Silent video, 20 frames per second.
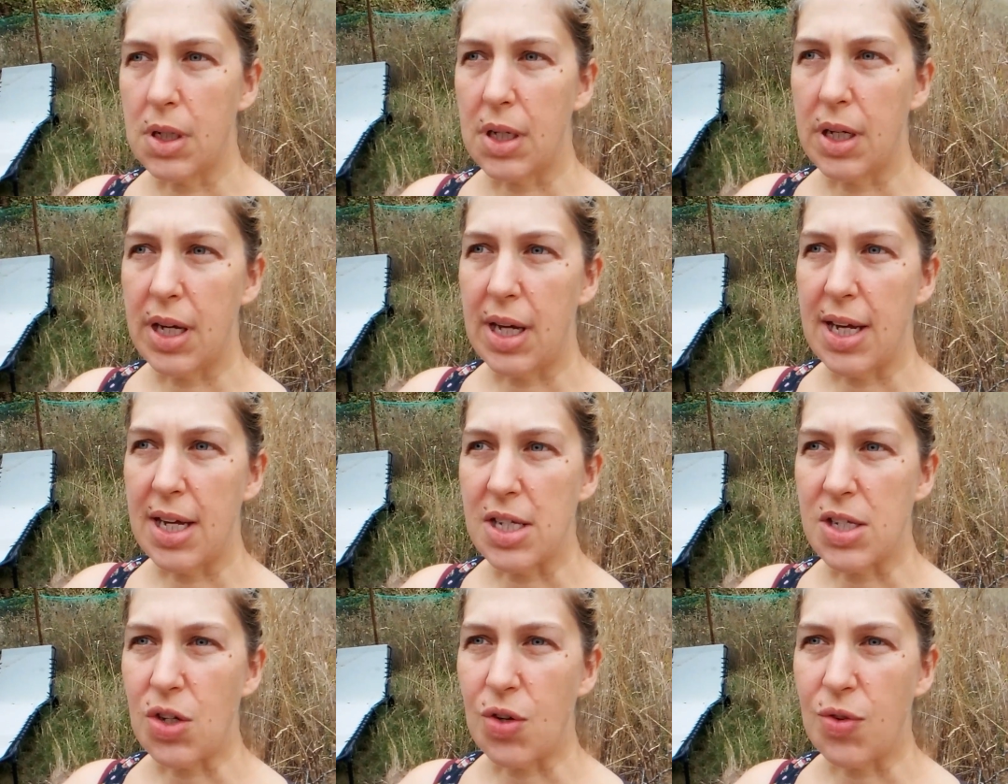
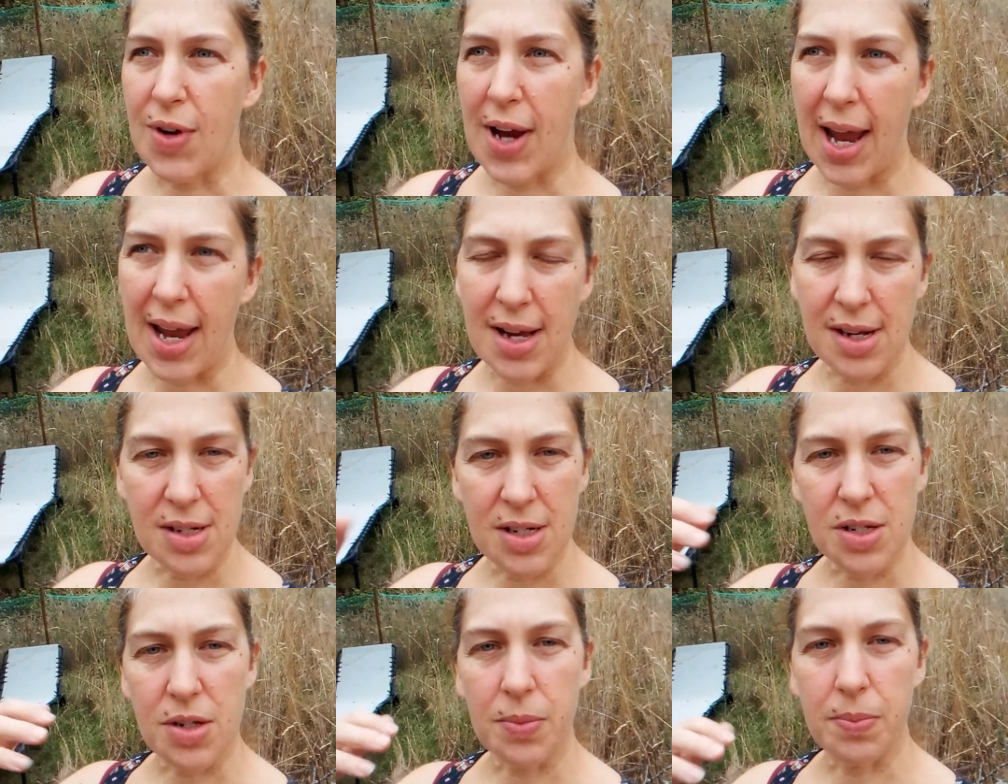It's
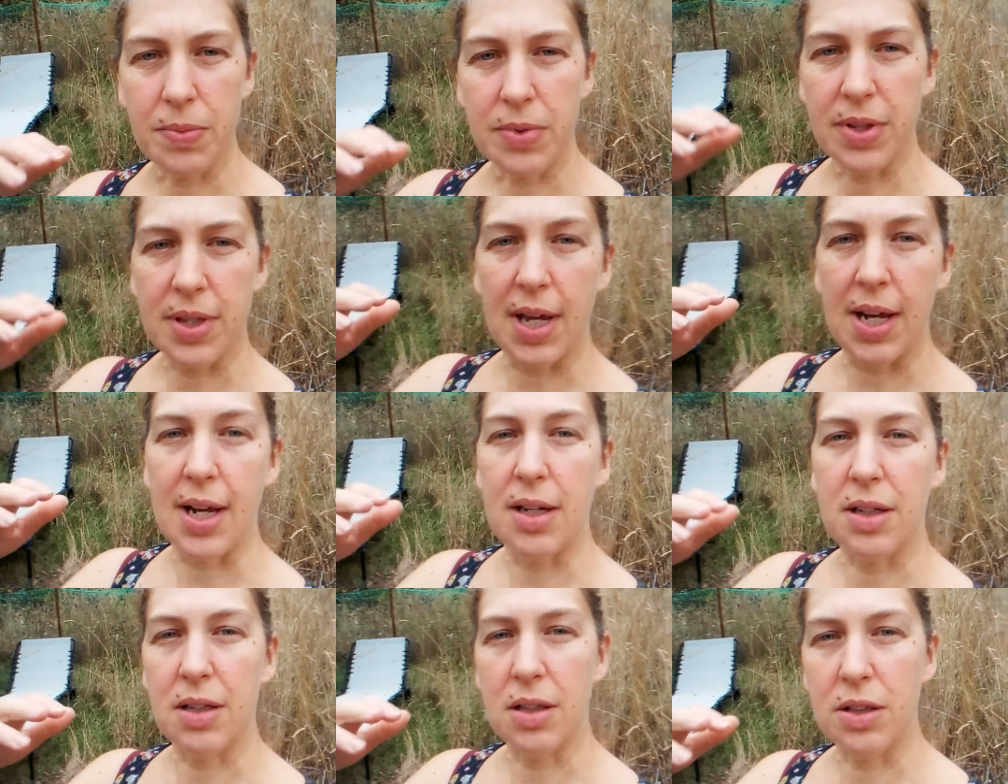creating
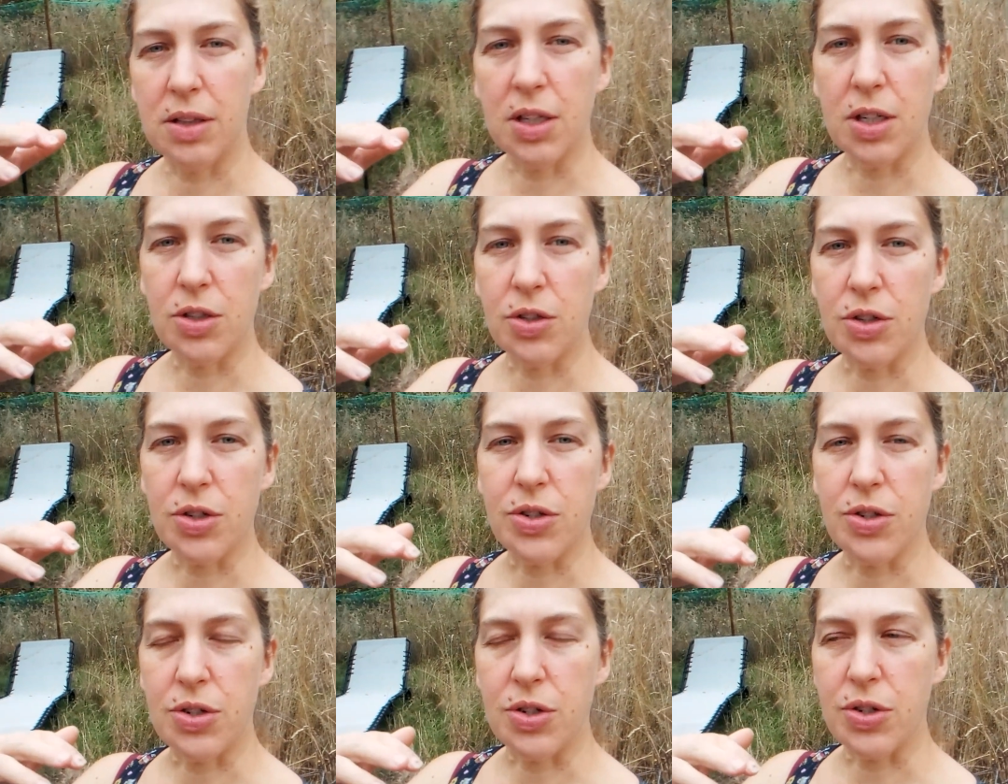something that
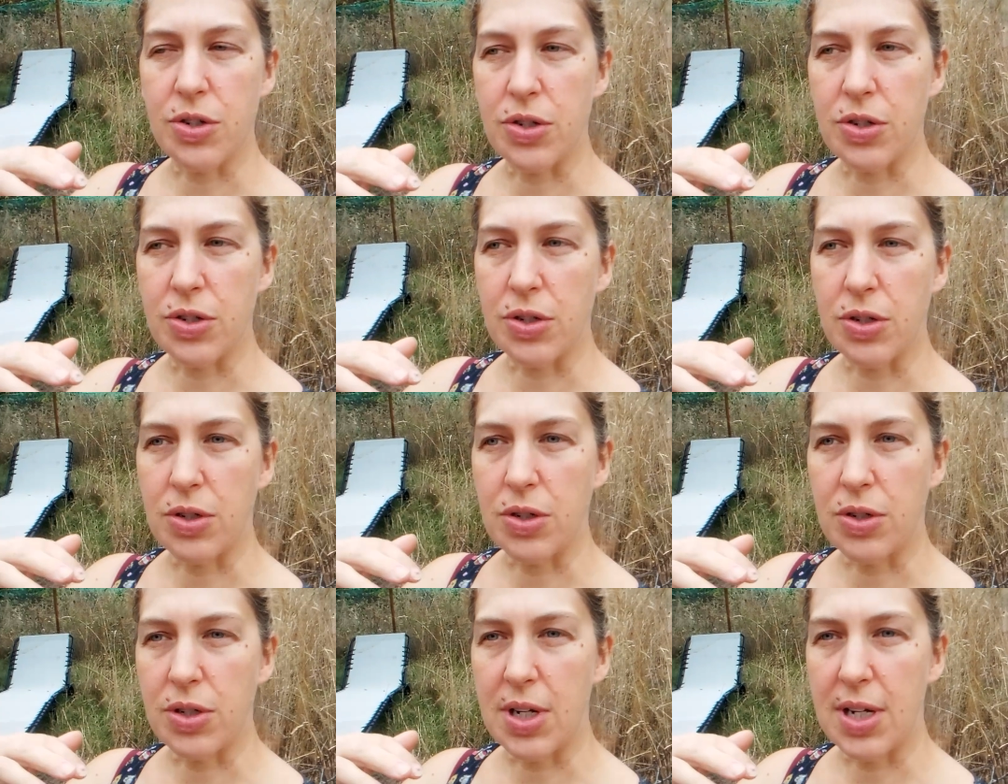just
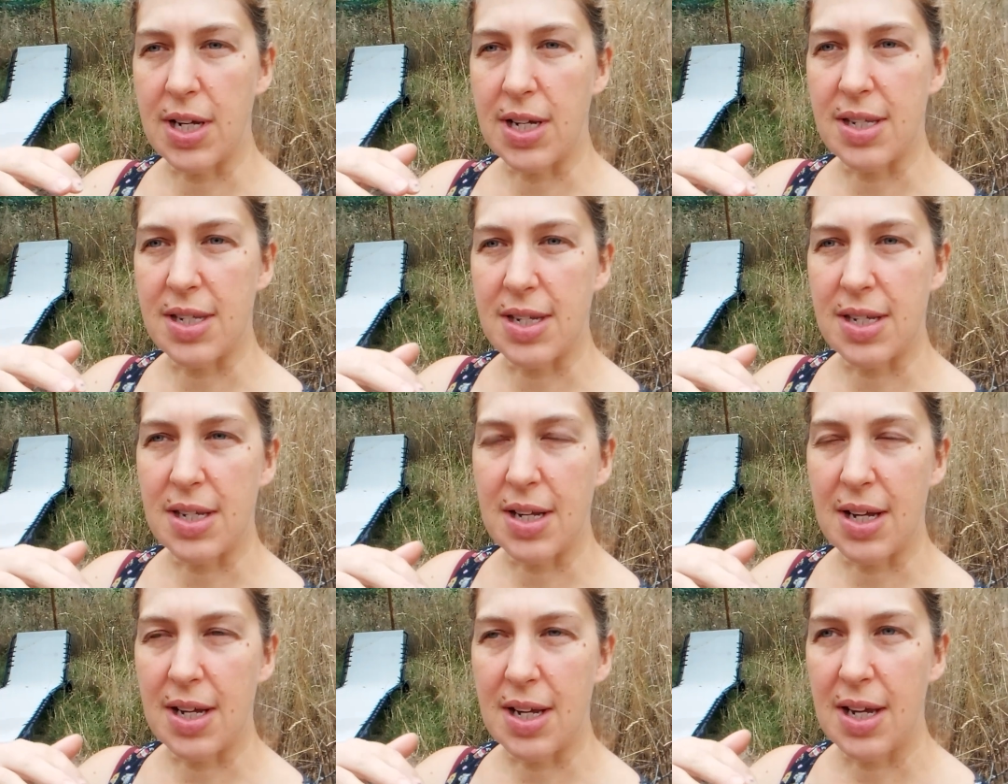doesn't,
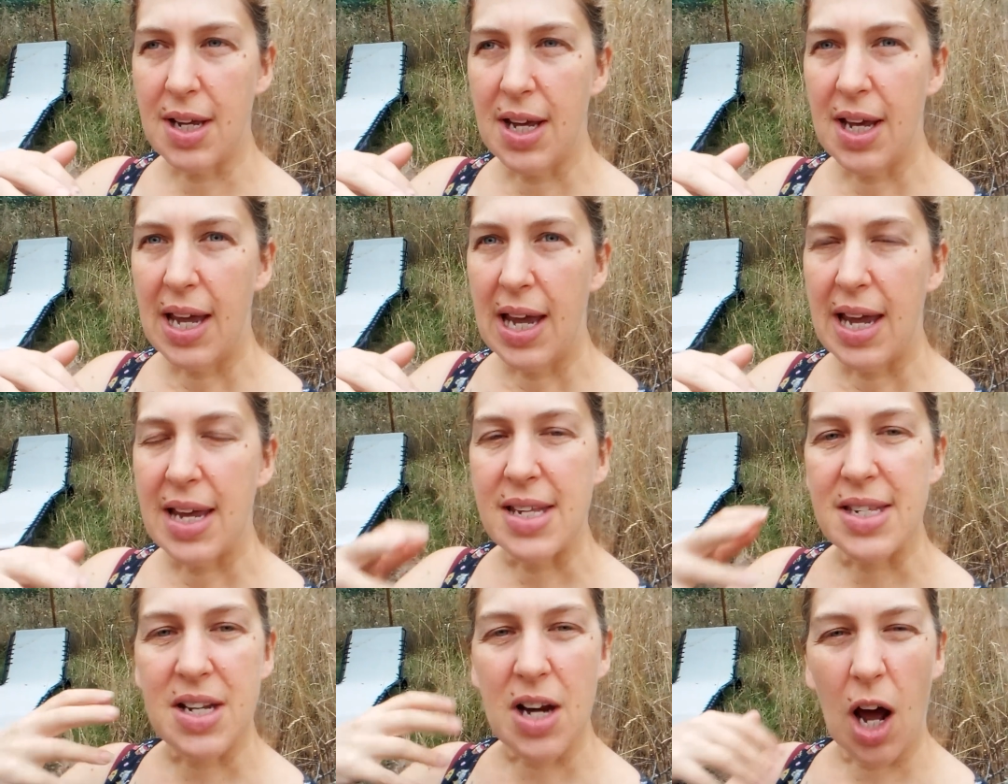it's
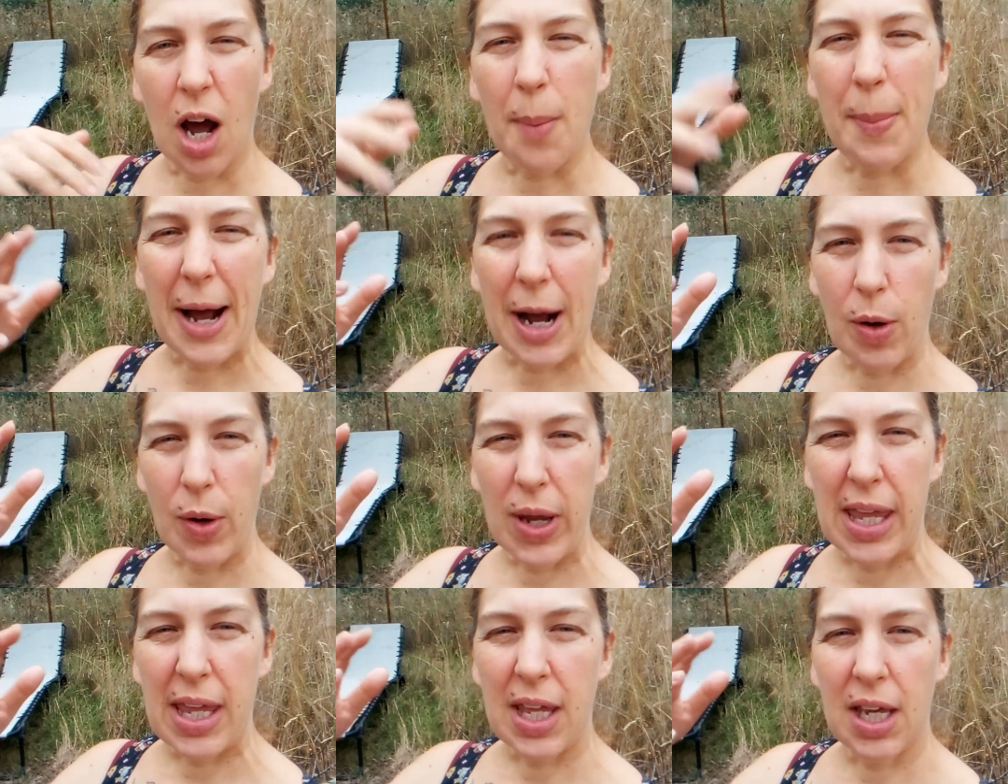not
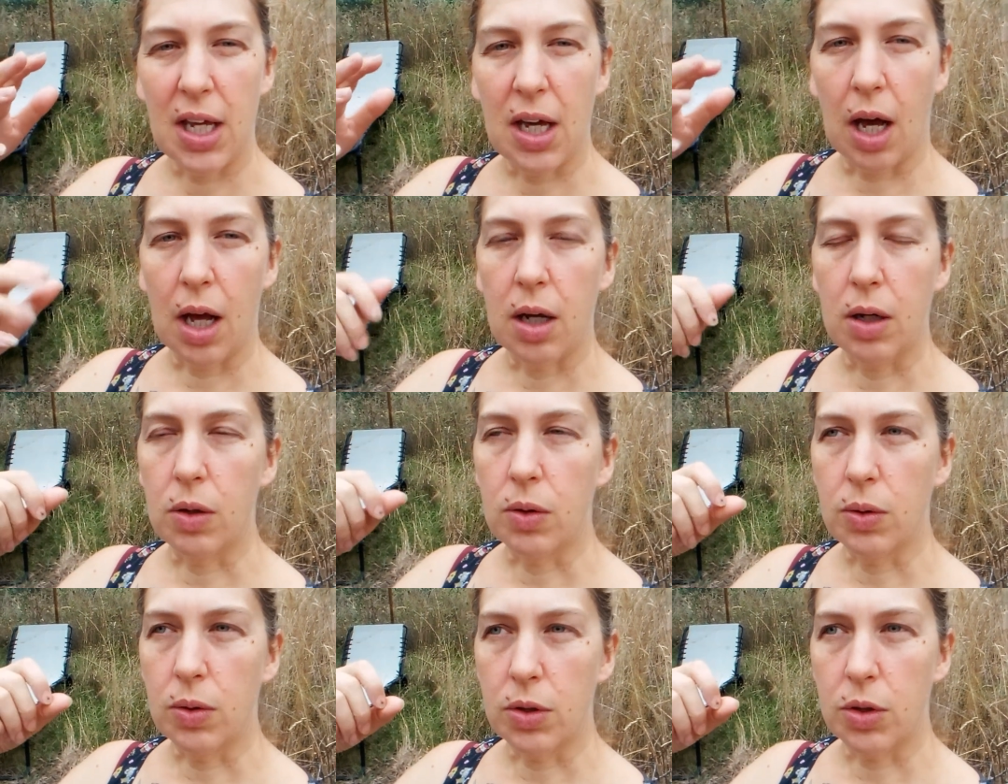about ego.